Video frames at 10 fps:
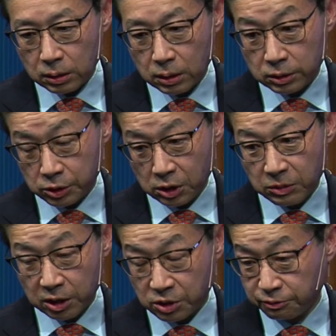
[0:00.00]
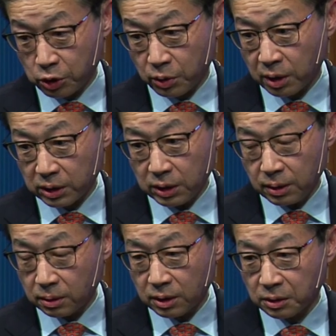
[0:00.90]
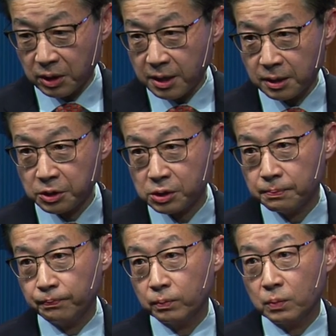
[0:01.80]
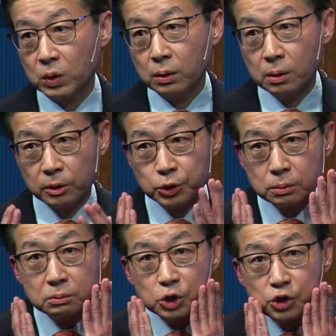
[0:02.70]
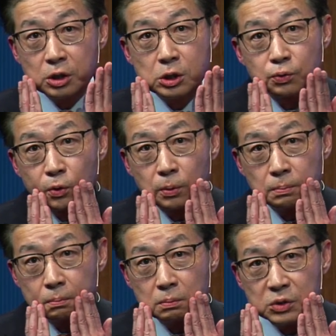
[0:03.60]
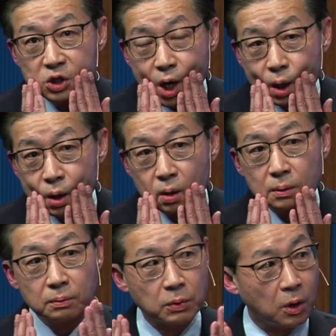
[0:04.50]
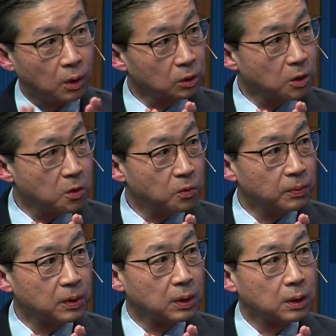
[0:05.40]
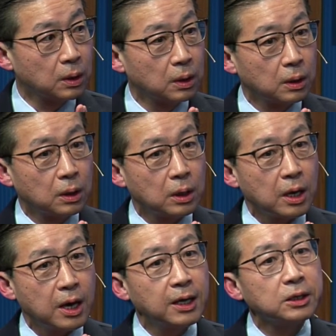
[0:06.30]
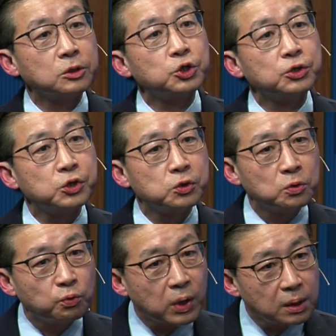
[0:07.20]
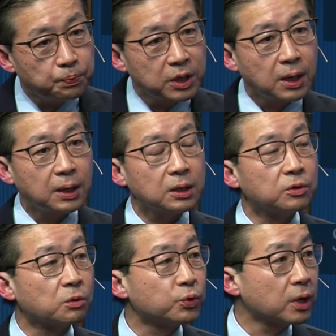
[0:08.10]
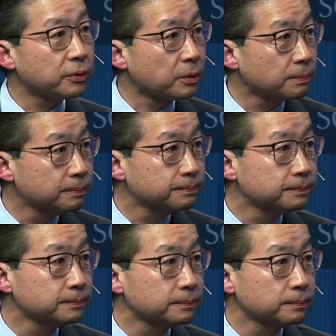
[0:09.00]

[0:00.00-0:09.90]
It seemed as if she'd not eaten in days. Her cheeks were sunken, hollow, and she stood right behind her brother. Hmm.